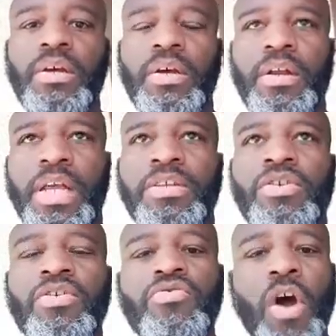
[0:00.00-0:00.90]
Like, do
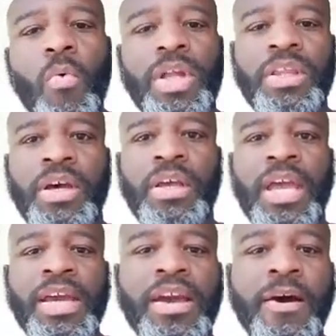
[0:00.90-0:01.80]
you know what the
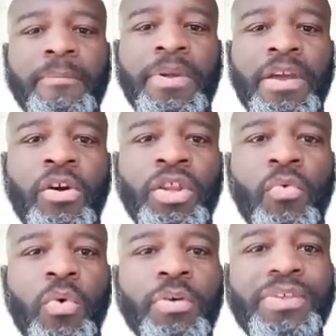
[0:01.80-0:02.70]
income or the
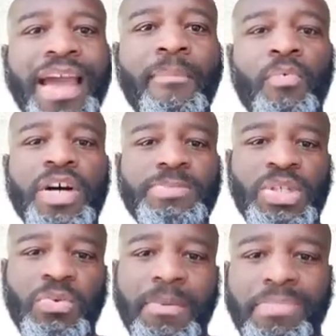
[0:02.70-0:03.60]
wealth gap was
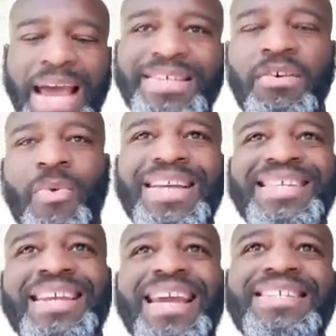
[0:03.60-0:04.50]
between blacks and whites
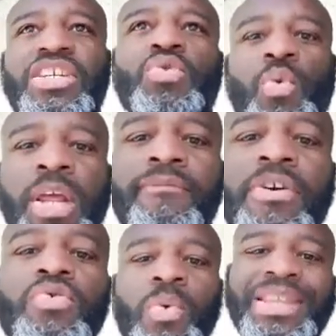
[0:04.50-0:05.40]
in 1920
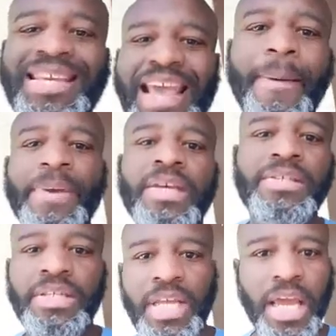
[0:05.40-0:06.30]
versus what the gap is
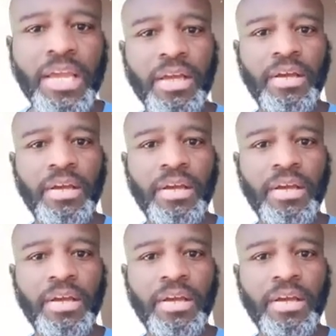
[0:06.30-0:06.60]
today?